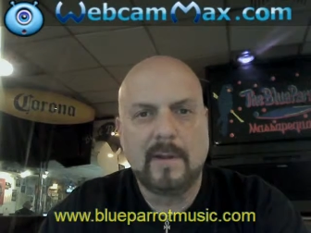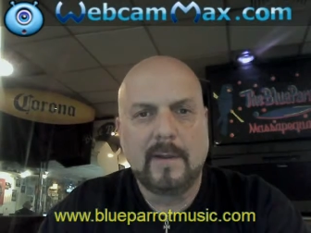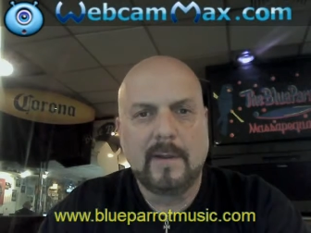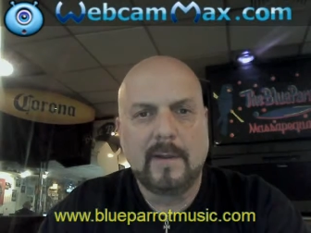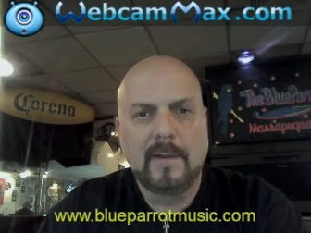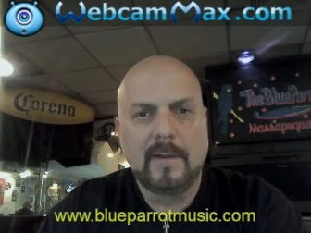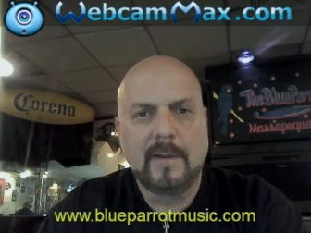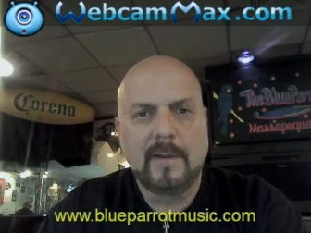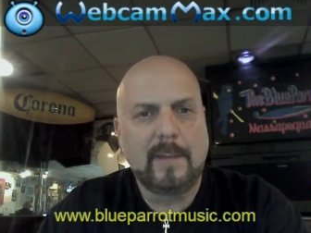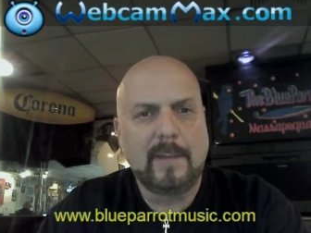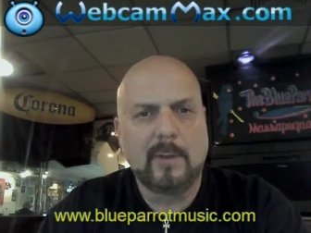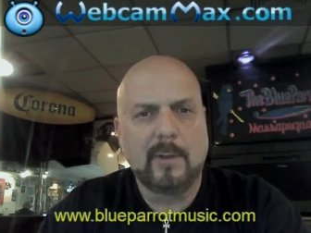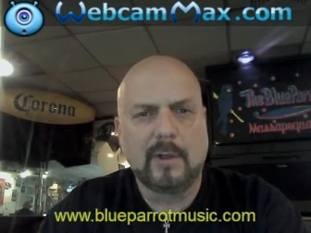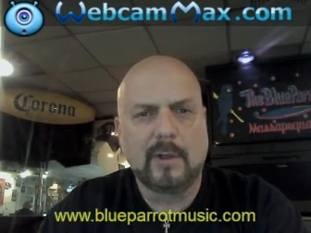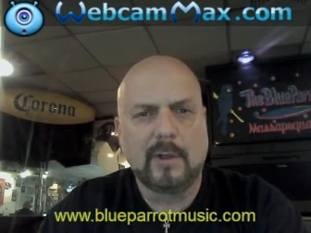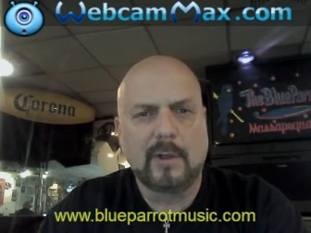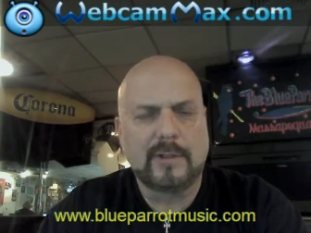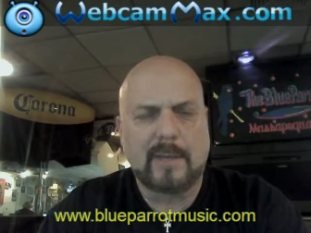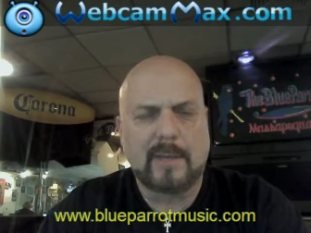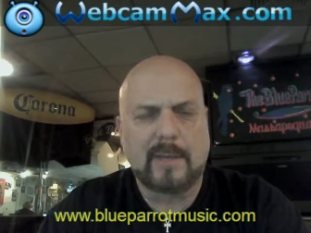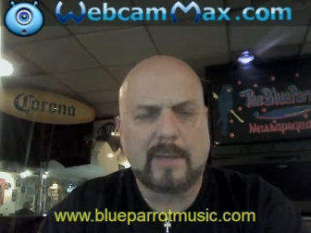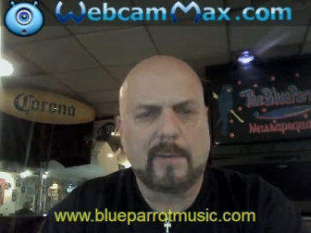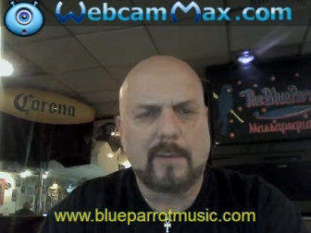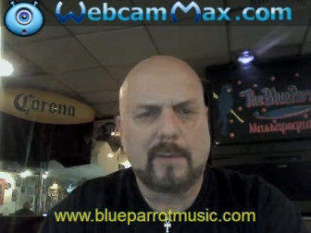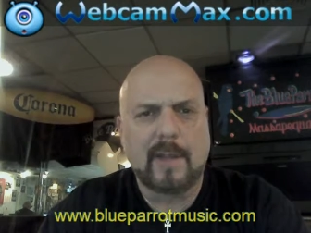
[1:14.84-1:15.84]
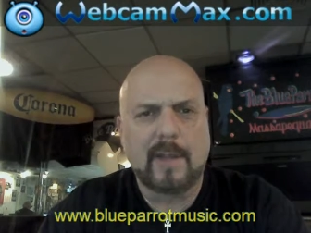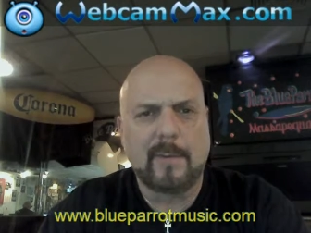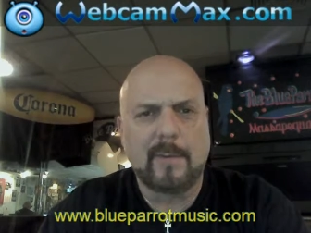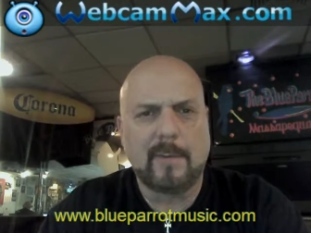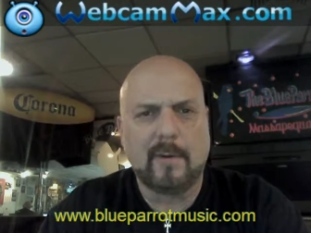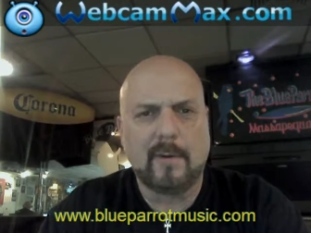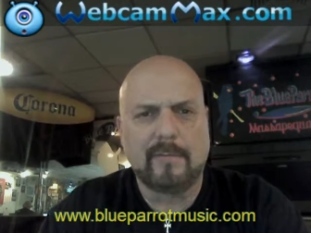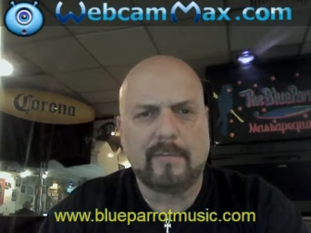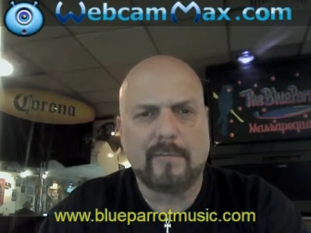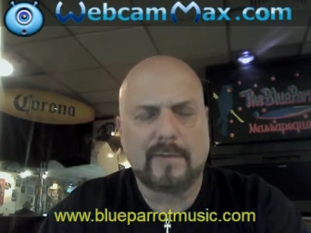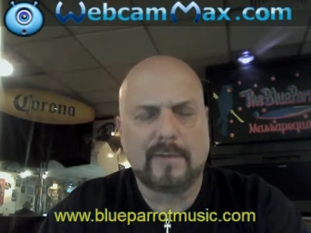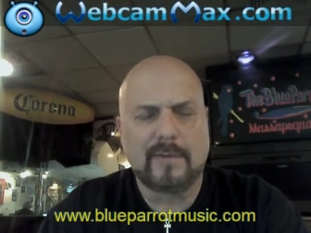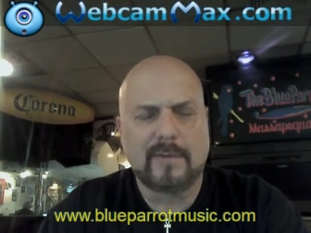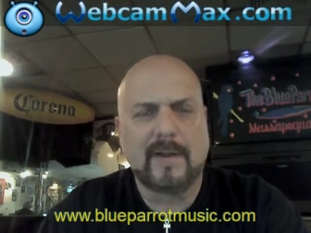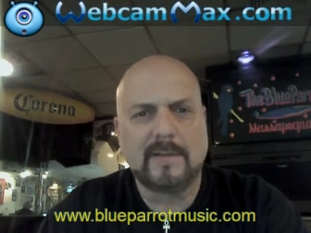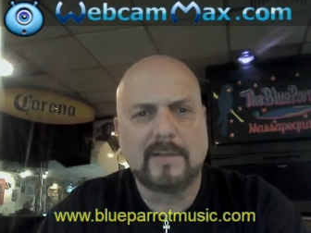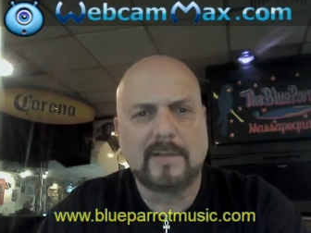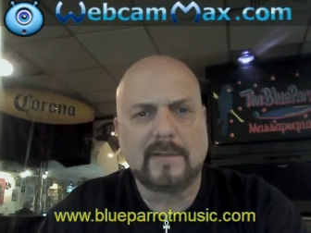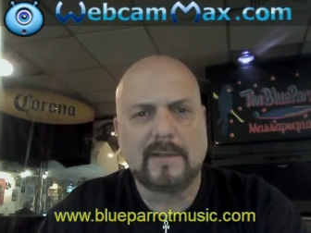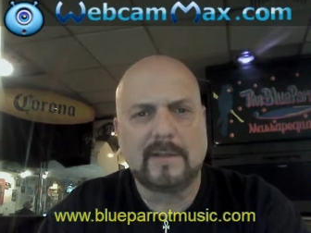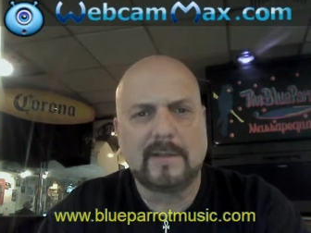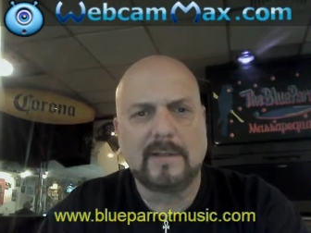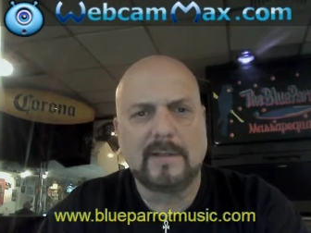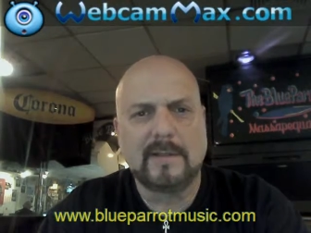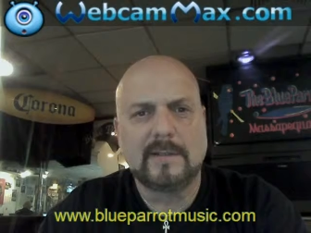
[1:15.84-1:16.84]
Neighbor looks at him climbing over his
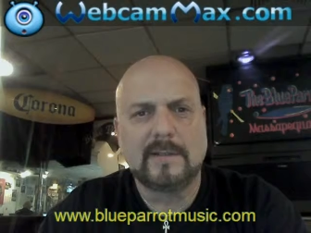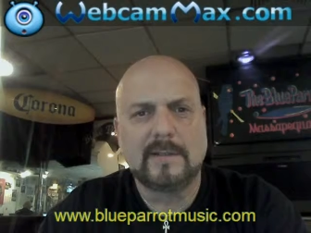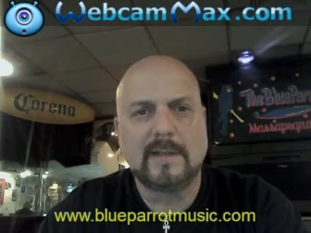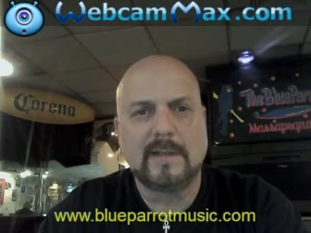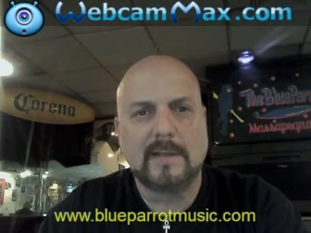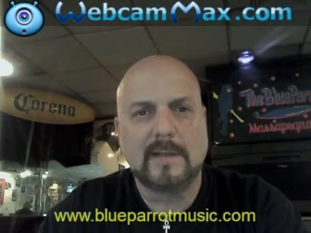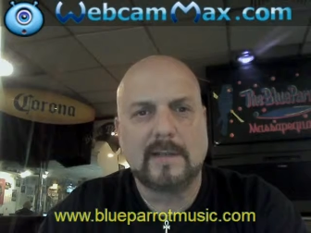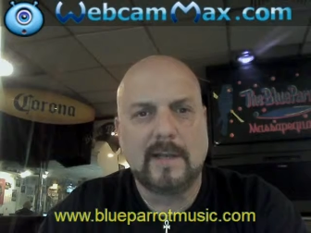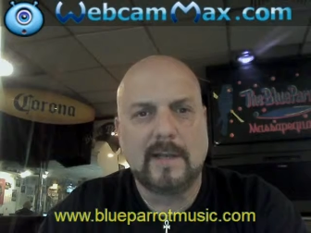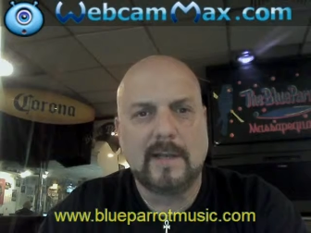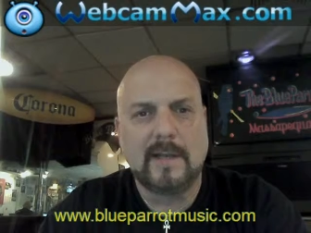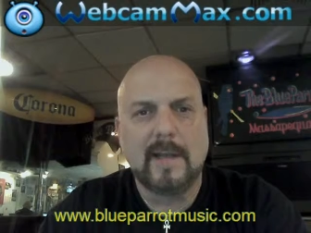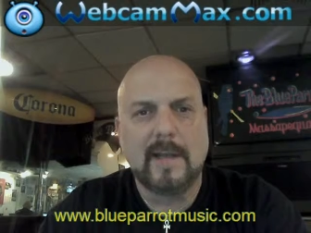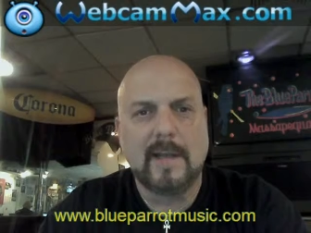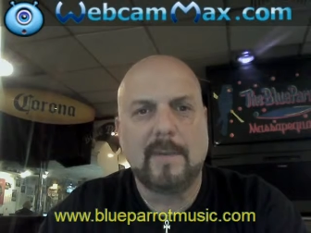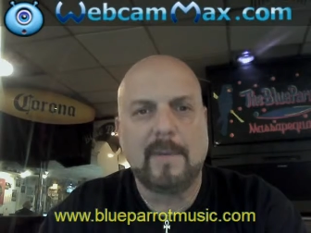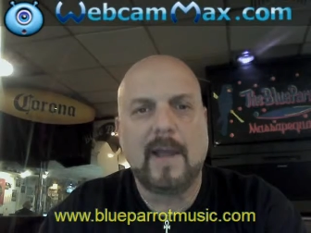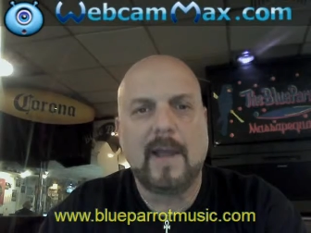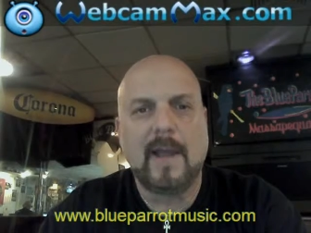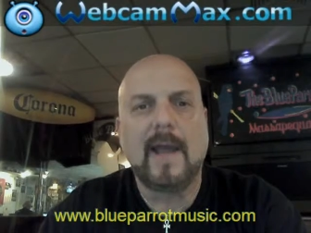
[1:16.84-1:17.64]
fence, and he says to the neighbor,